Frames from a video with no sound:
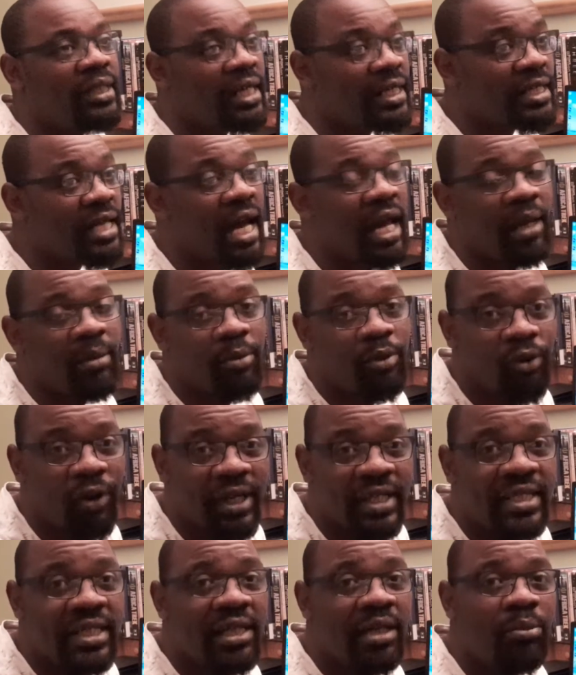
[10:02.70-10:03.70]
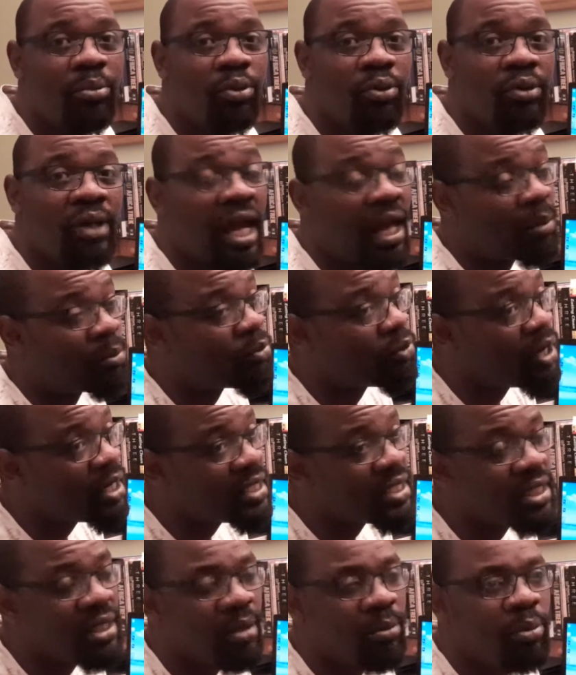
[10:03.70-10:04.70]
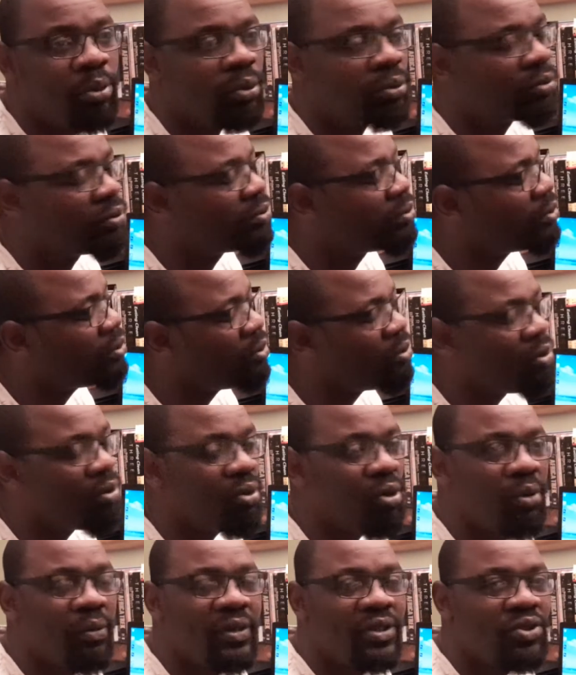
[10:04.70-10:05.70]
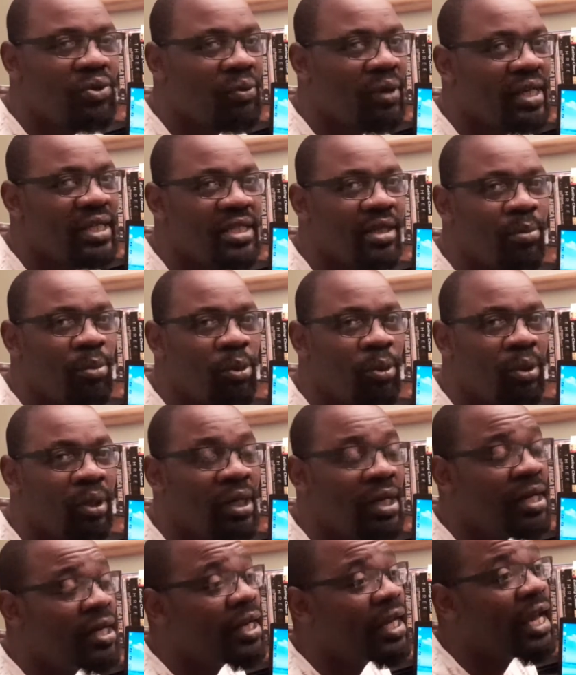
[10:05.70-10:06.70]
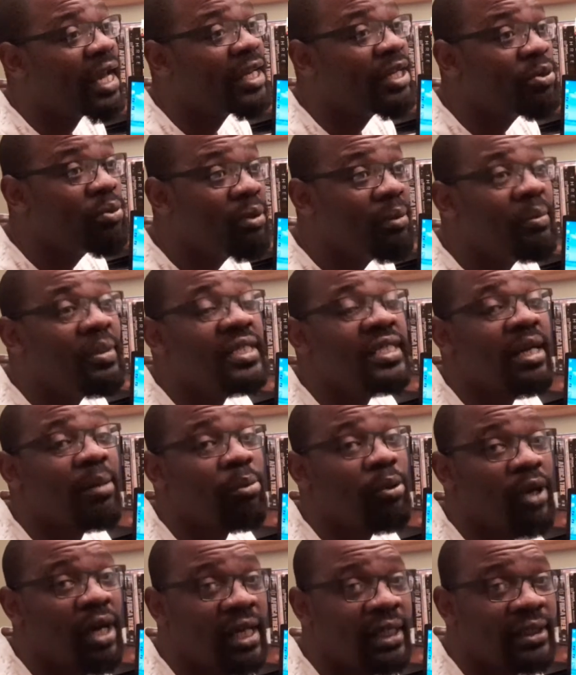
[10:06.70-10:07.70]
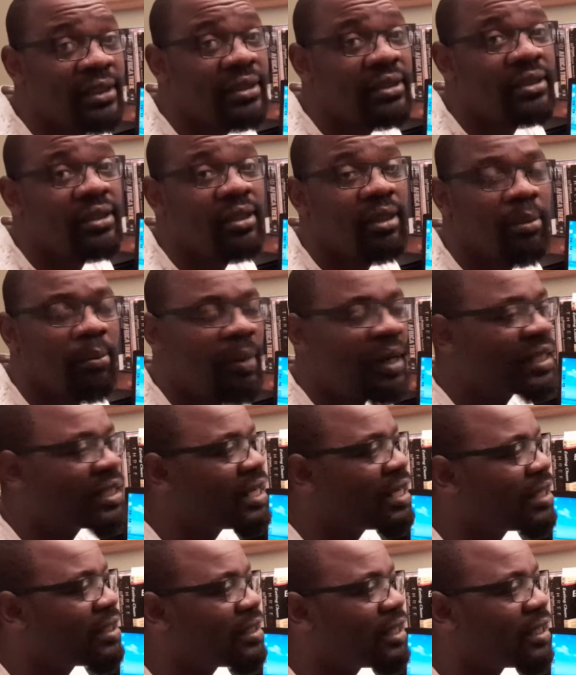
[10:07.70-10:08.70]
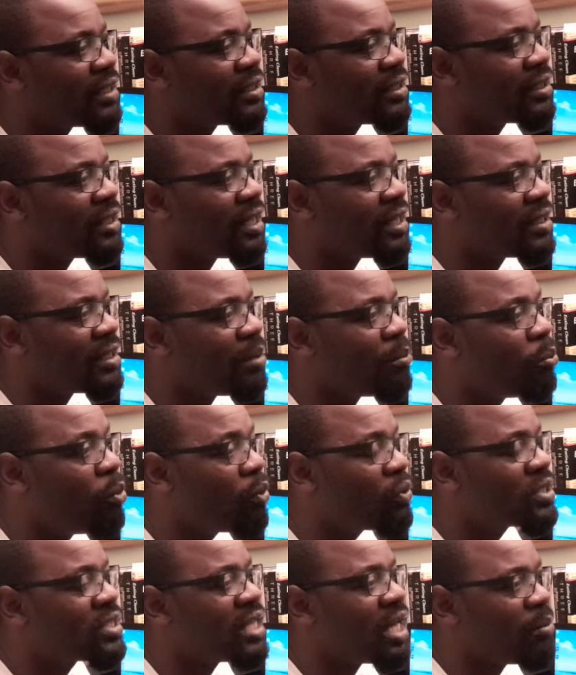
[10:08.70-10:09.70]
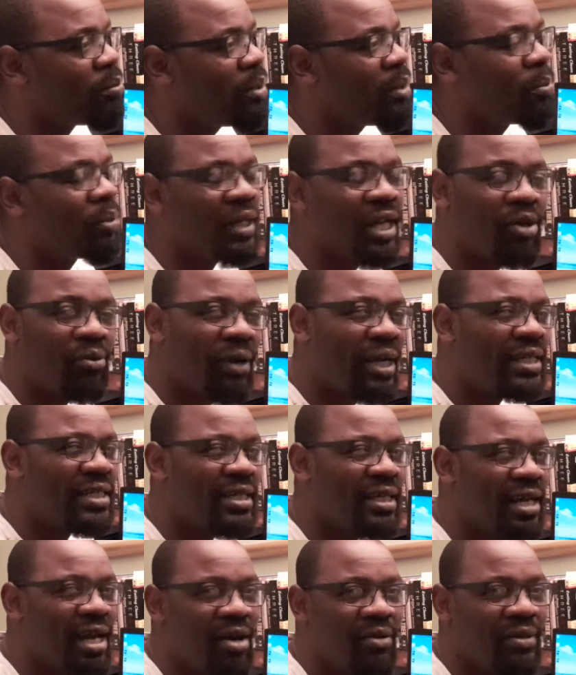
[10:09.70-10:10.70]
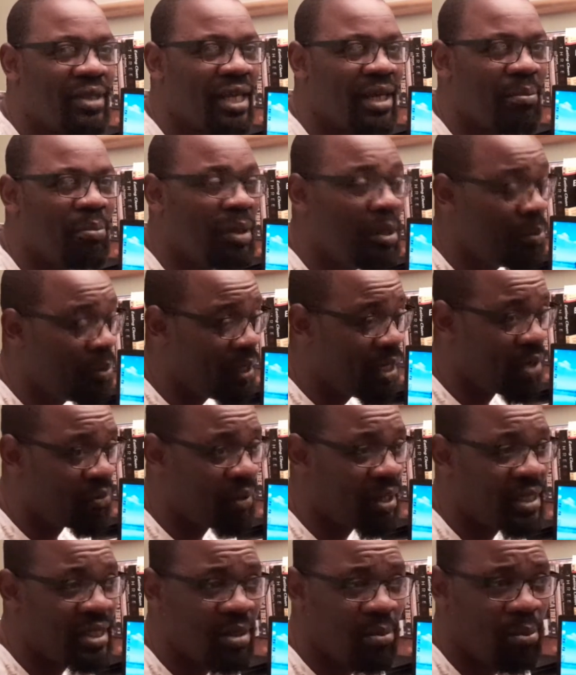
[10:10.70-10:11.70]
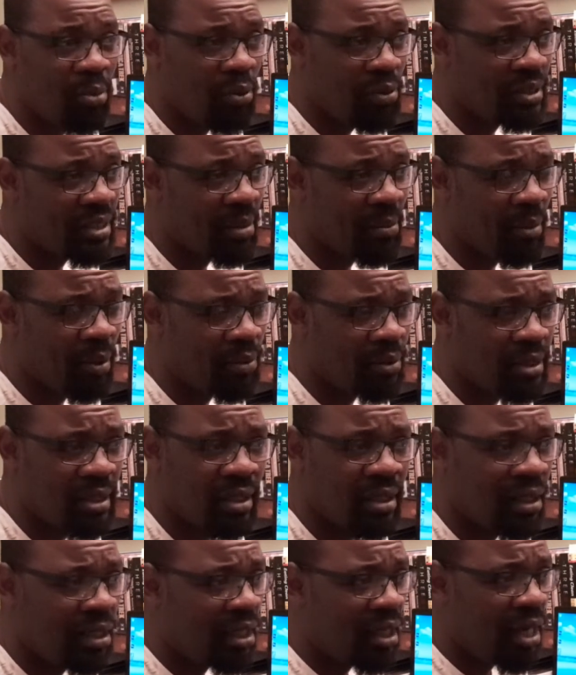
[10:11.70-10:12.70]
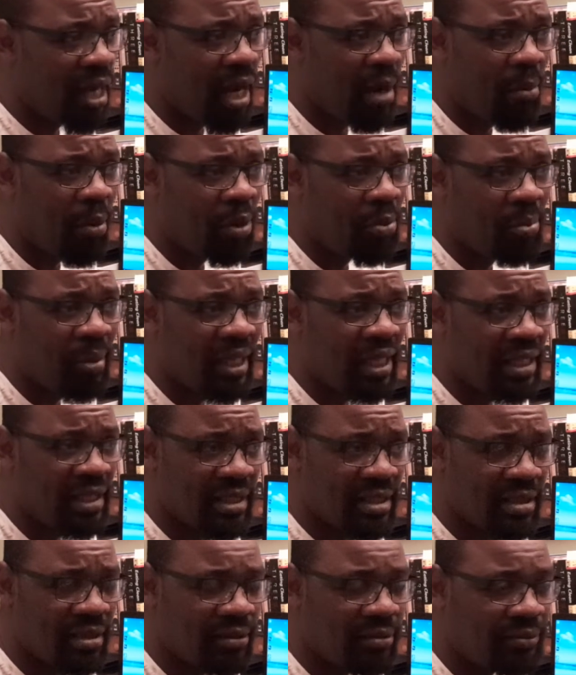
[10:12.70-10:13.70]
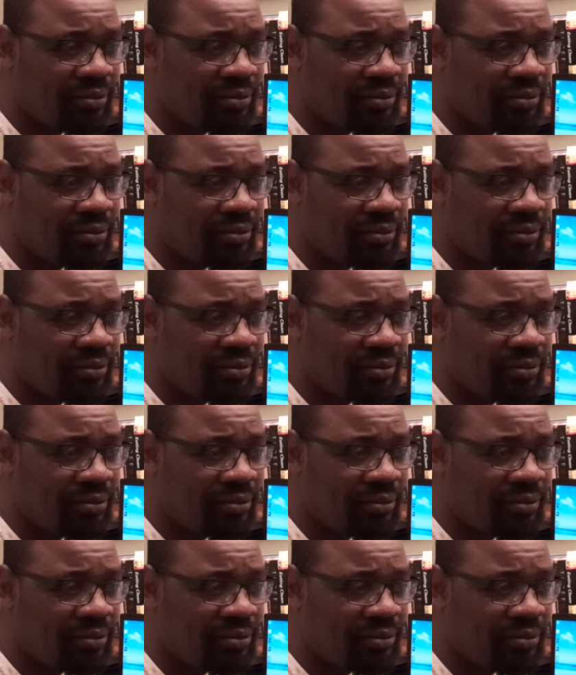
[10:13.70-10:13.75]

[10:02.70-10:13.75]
that I am writing a book, I am writing a book, you're not going to write a book. And you will be surprised by the, the, the, the books that people are writing out there. People are writing books about, about birds.